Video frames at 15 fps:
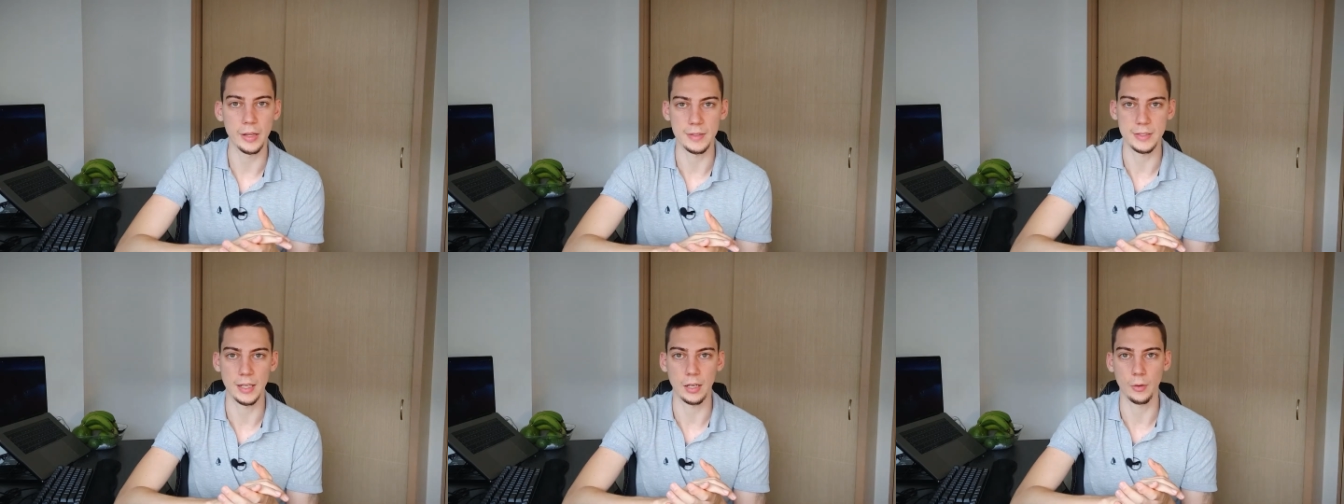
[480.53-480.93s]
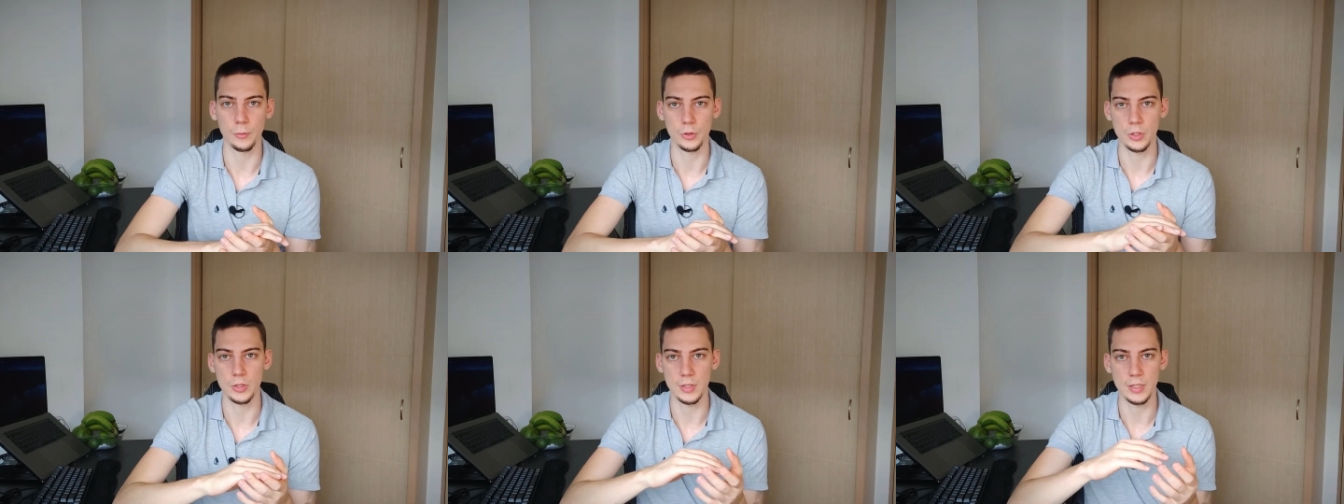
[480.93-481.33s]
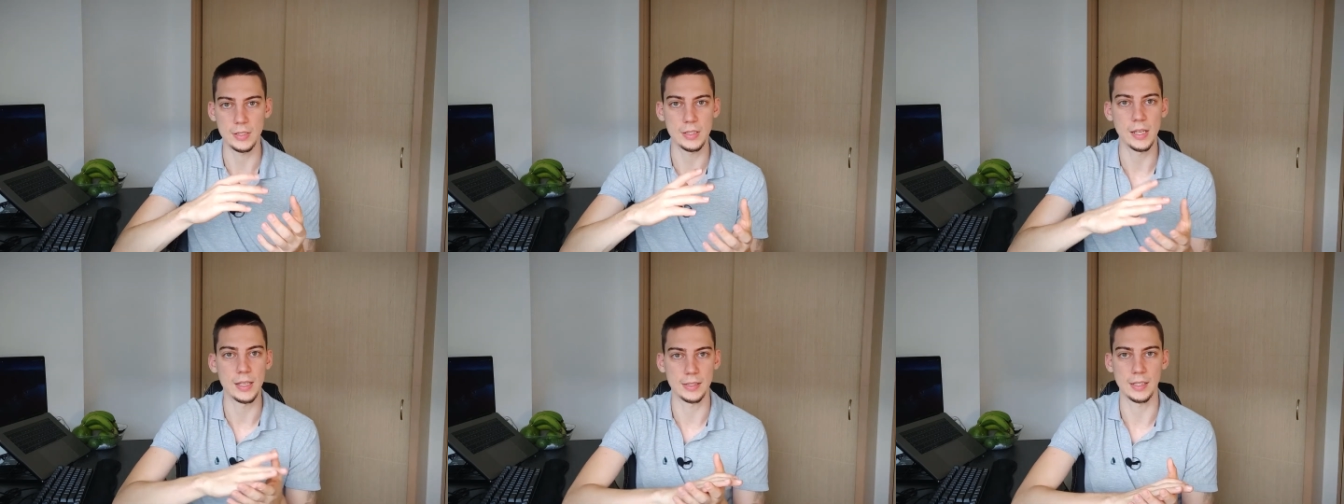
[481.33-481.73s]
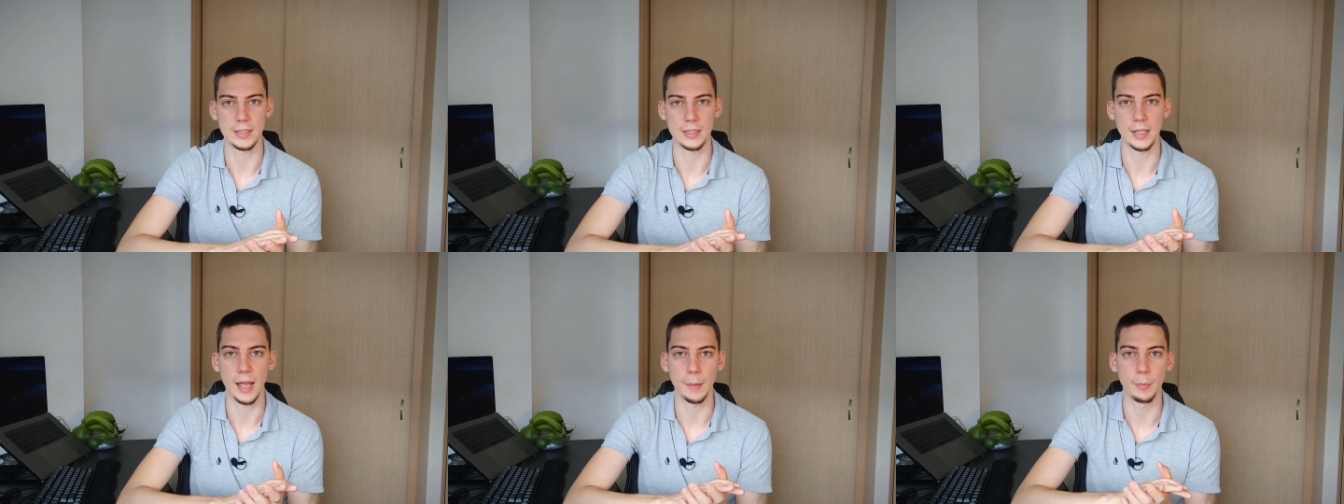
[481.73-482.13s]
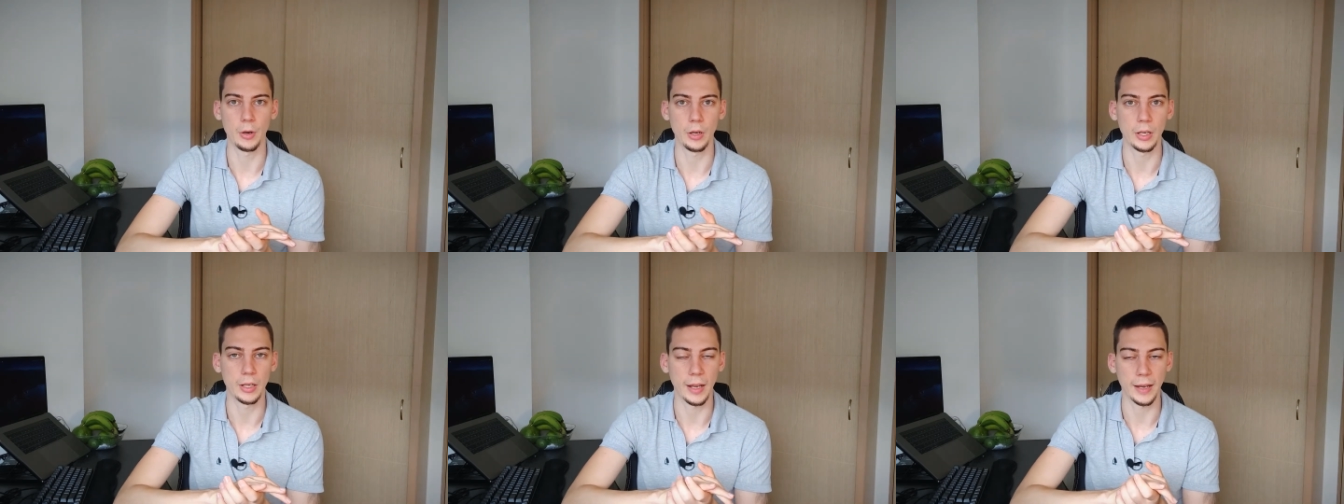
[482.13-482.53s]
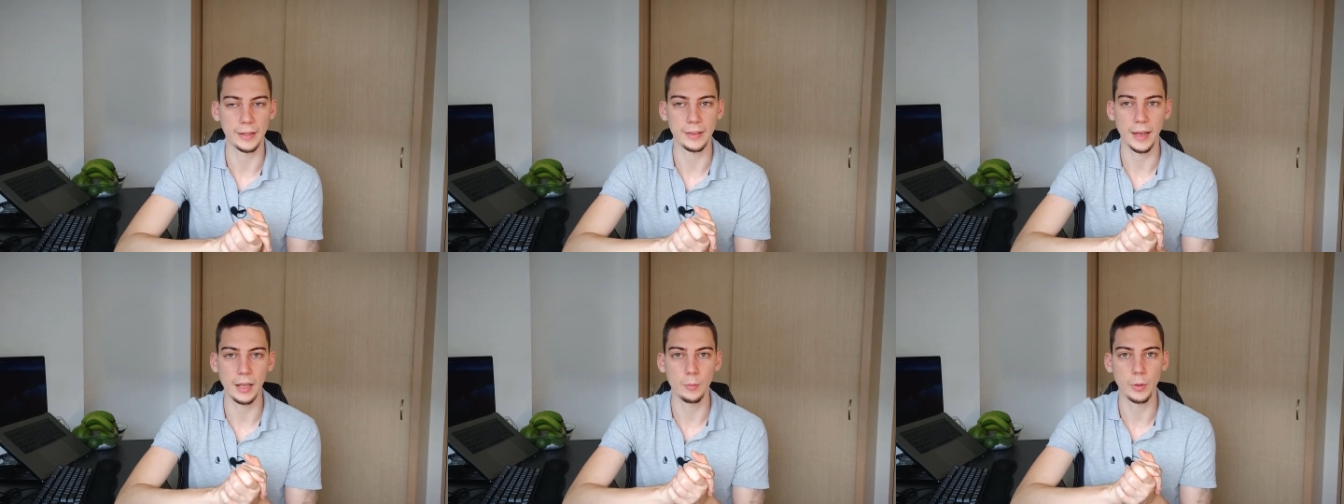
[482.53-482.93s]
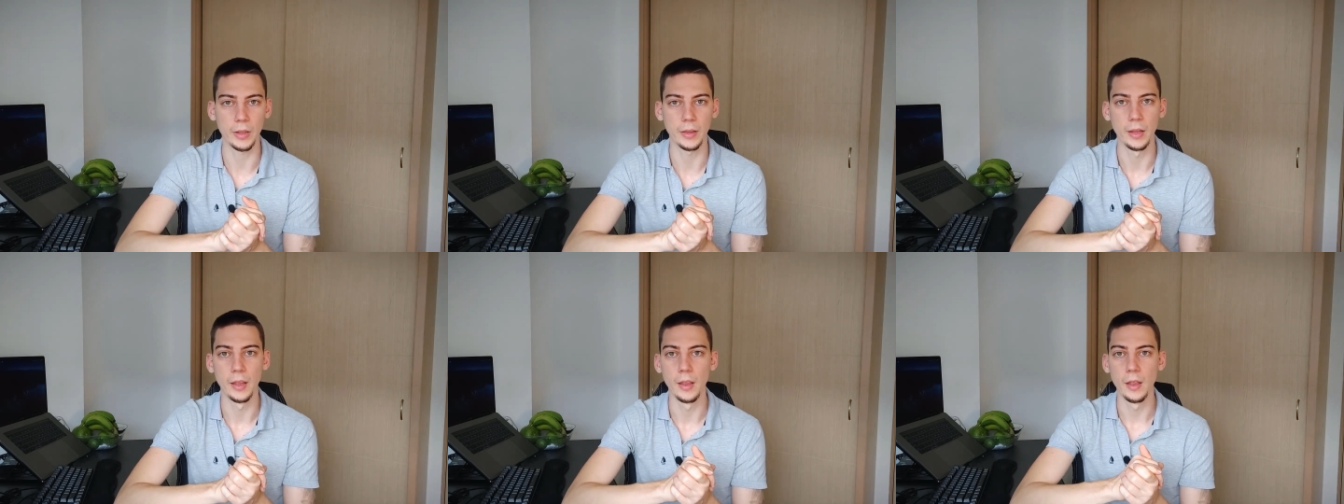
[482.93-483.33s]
instead of just a CSS library like Tailwind,